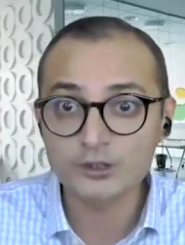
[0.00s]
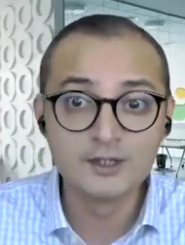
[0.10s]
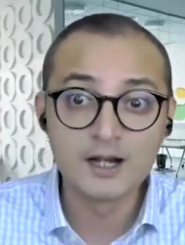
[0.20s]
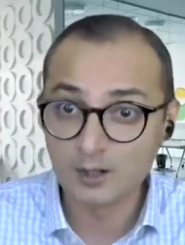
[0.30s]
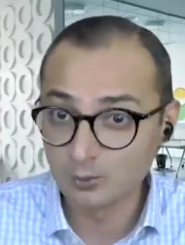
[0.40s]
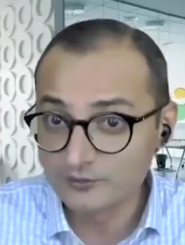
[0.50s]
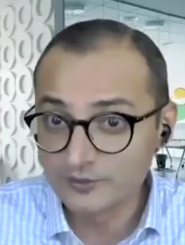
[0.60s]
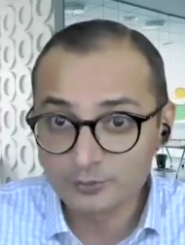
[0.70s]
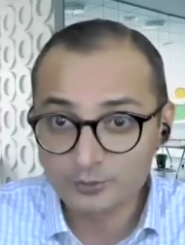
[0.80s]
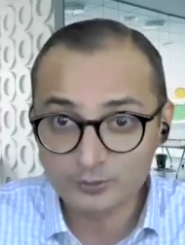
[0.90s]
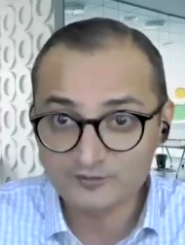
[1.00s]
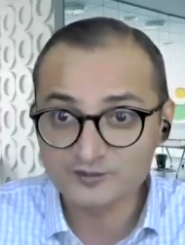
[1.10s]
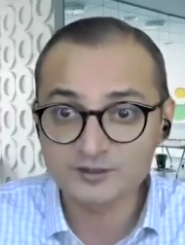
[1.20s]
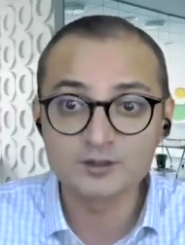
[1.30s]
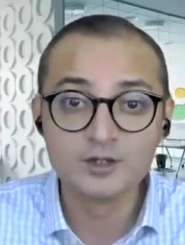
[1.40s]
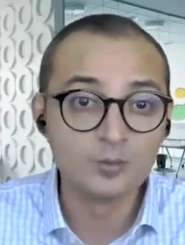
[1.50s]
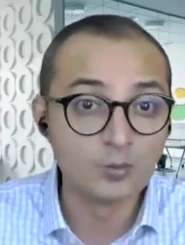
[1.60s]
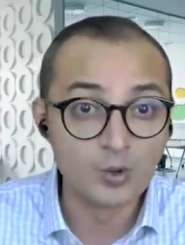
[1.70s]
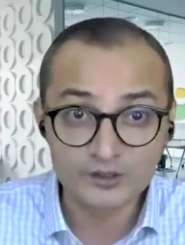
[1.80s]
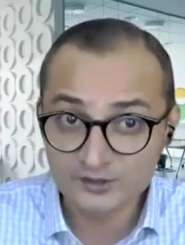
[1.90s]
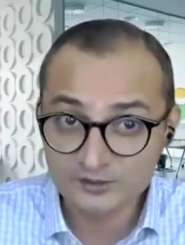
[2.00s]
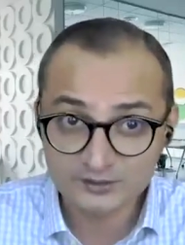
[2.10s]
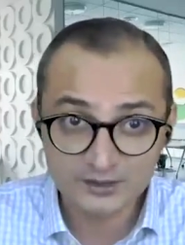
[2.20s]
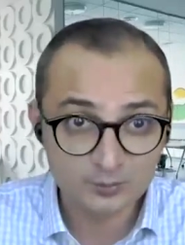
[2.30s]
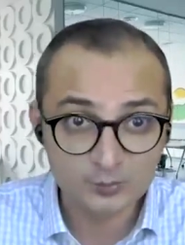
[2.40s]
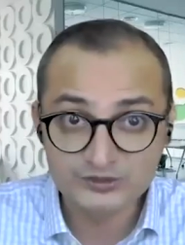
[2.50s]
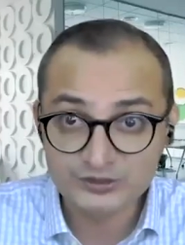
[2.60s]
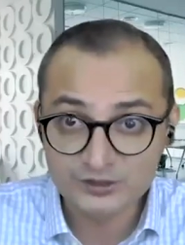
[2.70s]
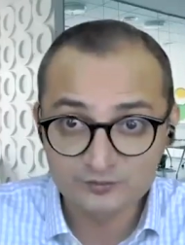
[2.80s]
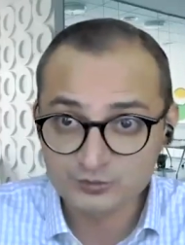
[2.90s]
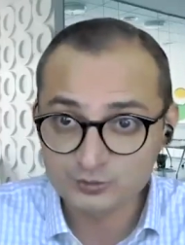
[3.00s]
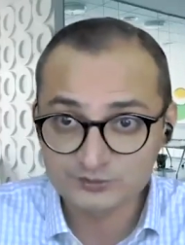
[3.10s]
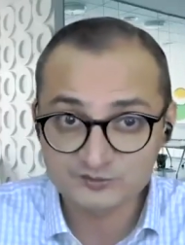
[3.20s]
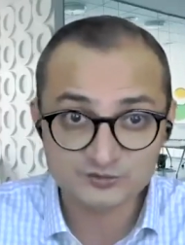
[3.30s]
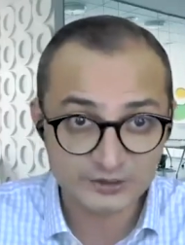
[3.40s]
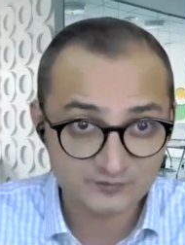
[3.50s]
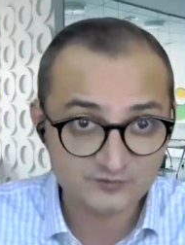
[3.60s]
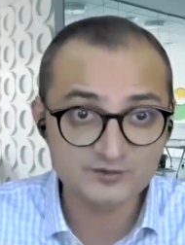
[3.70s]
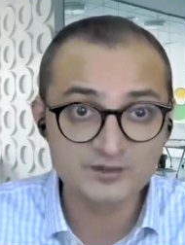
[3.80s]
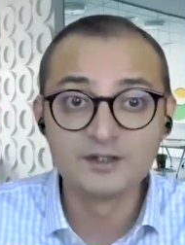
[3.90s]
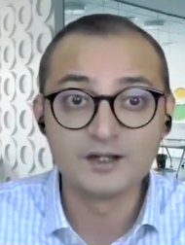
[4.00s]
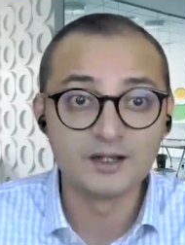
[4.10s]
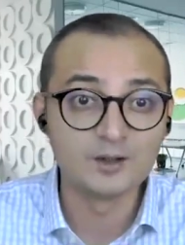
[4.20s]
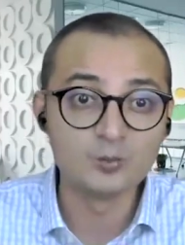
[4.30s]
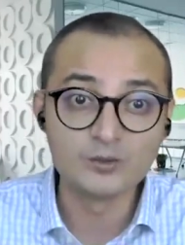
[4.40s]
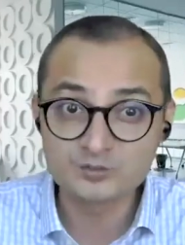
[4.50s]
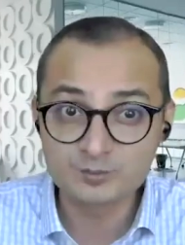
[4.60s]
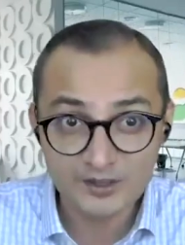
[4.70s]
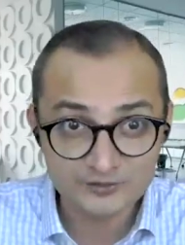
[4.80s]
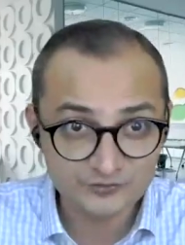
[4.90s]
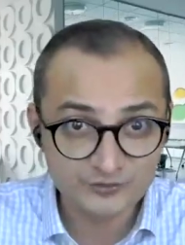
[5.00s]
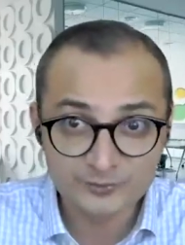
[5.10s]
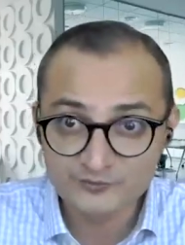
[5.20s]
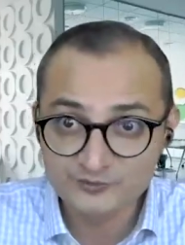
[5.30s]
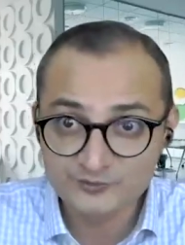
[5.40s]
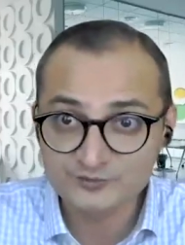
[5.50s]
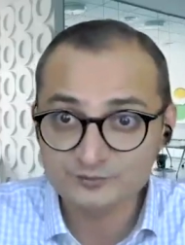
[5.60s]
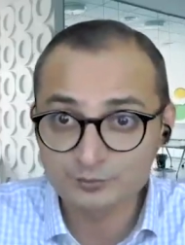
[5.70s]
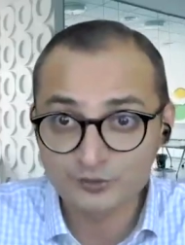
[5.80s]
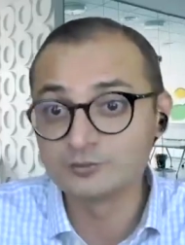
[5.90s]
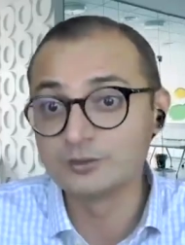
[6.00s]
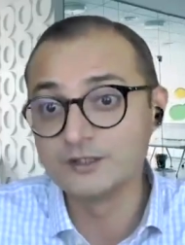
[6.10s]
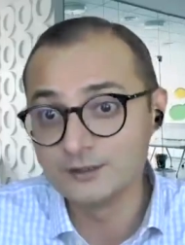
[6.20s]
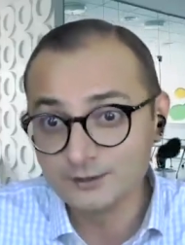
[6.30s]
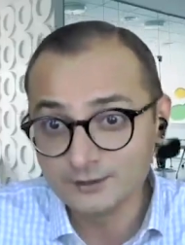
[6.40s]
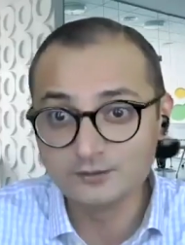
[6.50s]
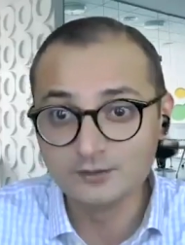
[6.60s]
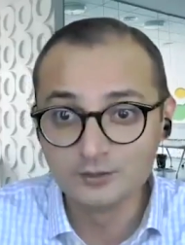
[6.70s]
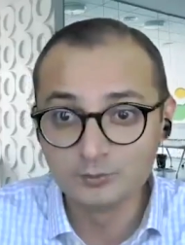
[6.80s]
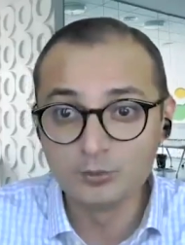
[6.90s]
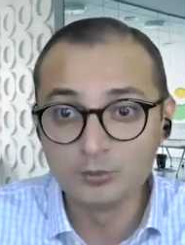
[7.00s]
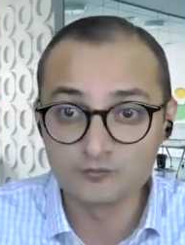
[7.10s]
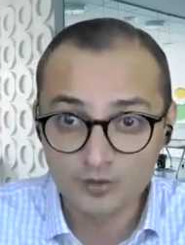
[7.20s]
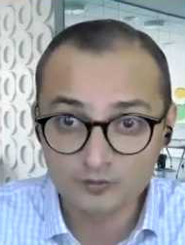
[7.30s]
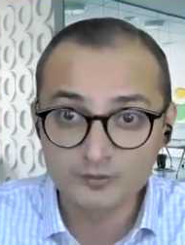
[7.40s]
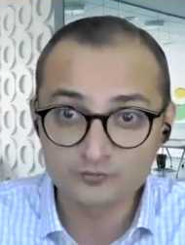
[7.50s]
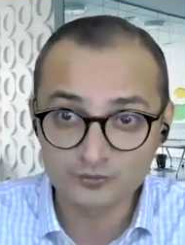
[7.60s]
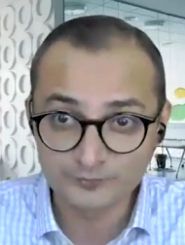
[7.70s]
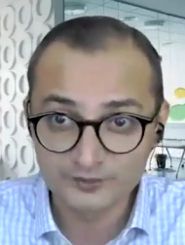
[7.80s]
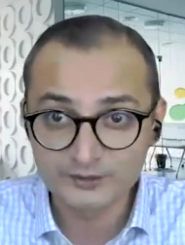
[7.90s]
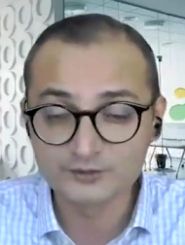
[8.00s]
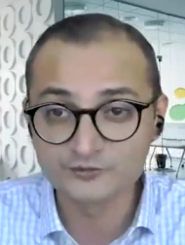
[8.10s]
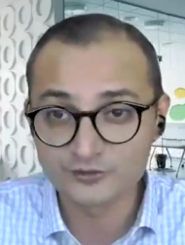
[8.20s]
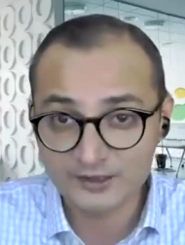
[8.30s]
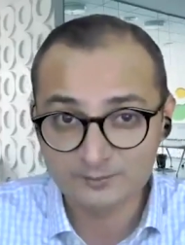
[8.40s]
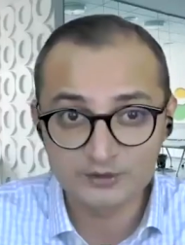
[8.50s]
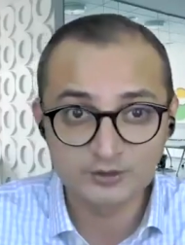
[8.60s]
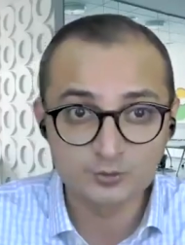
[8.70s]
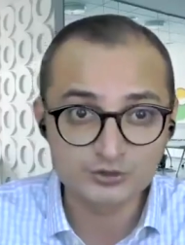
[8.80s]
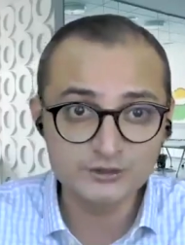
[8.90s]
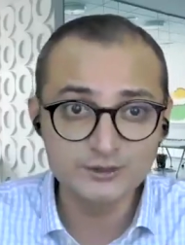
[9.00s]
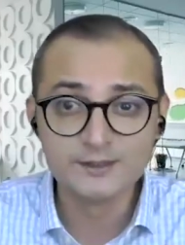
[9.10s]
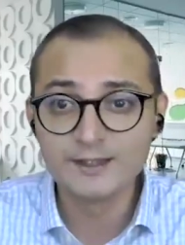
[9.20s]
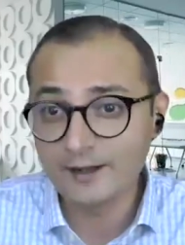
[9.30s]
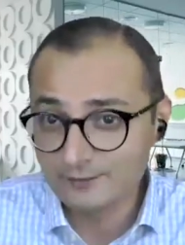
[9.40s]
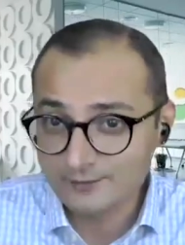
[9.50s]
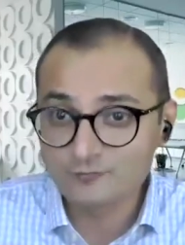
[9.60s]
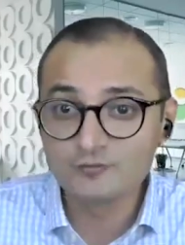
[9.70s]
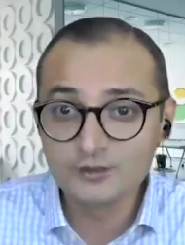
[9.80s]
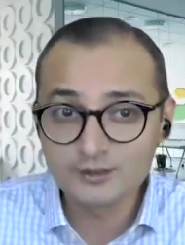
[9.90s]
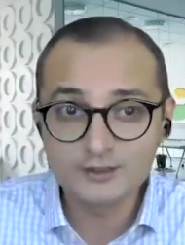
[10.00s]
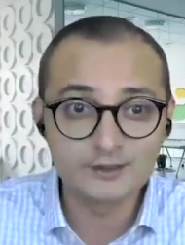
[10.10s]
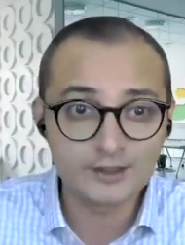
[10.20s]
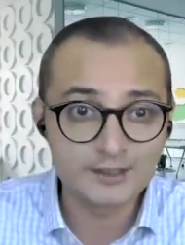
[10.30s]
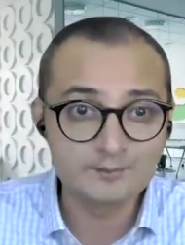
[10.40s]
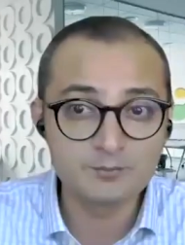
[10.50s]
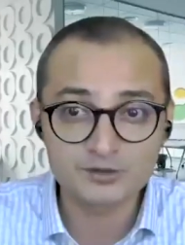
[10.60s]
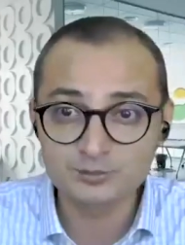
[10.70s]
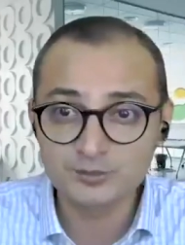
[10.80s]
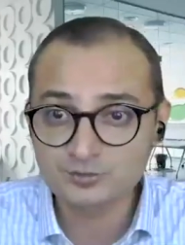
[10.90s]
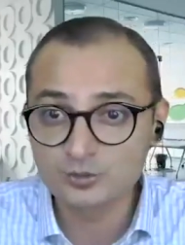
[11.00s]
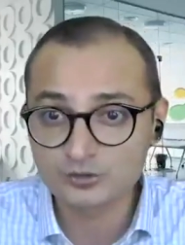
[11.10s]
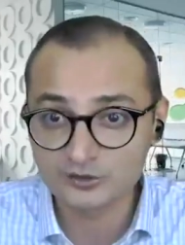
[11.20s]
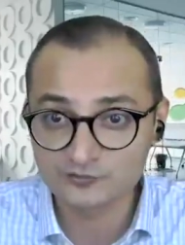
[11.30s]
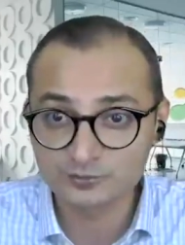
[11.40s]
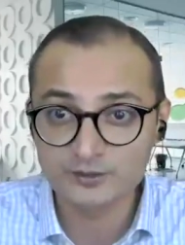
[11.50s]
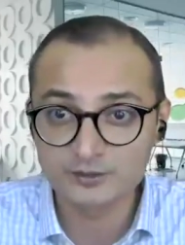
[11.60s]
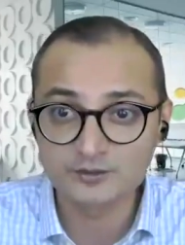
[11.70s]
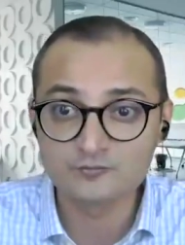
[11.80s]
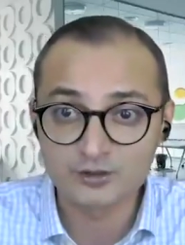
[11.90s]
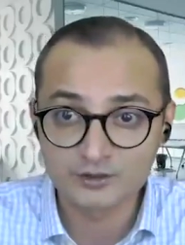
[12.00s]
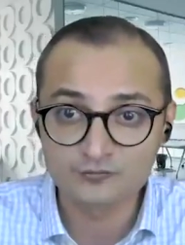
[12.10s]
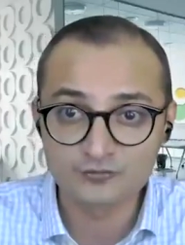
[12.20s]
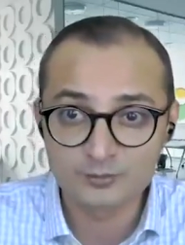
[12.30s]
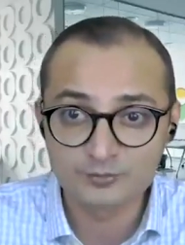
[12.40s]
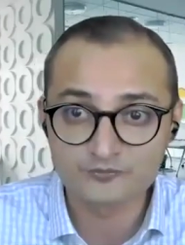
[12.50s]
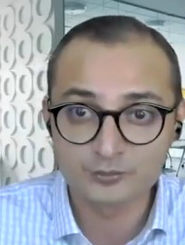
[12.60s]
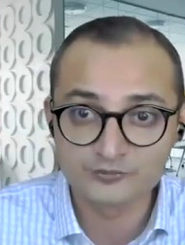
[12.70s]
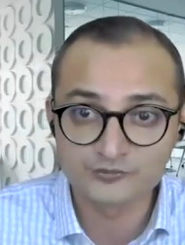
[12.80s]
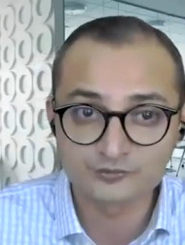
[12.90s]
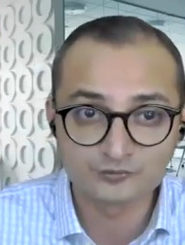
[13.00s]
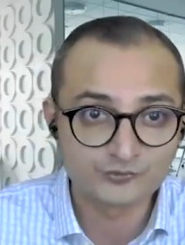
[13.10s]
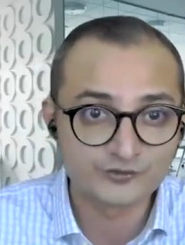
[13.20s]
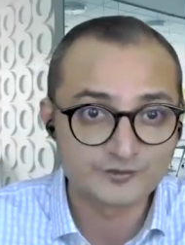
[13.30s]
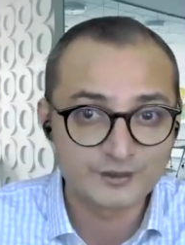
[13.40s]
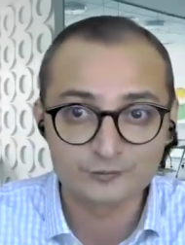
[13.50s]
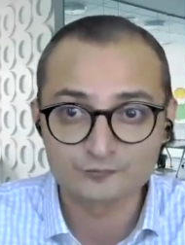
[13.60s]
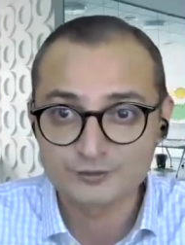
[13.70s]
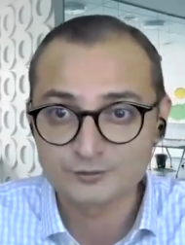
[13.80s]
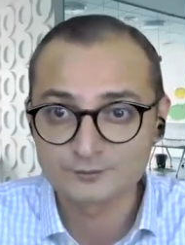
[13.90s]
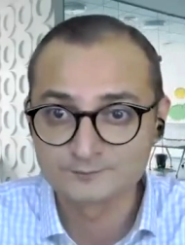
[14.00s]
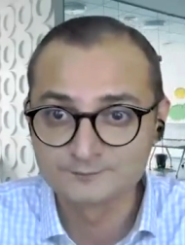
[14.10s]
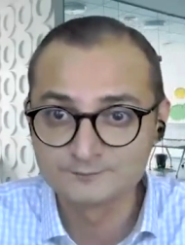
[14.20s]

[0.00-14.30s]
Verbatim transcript: on what, how are they progressing, what are uh, which individual strengths, uh, which parts of the business possibly need more involvement from the leaders or timely coaching, and definitely running much, much more transparent and well informed performance reviews at the end of the day.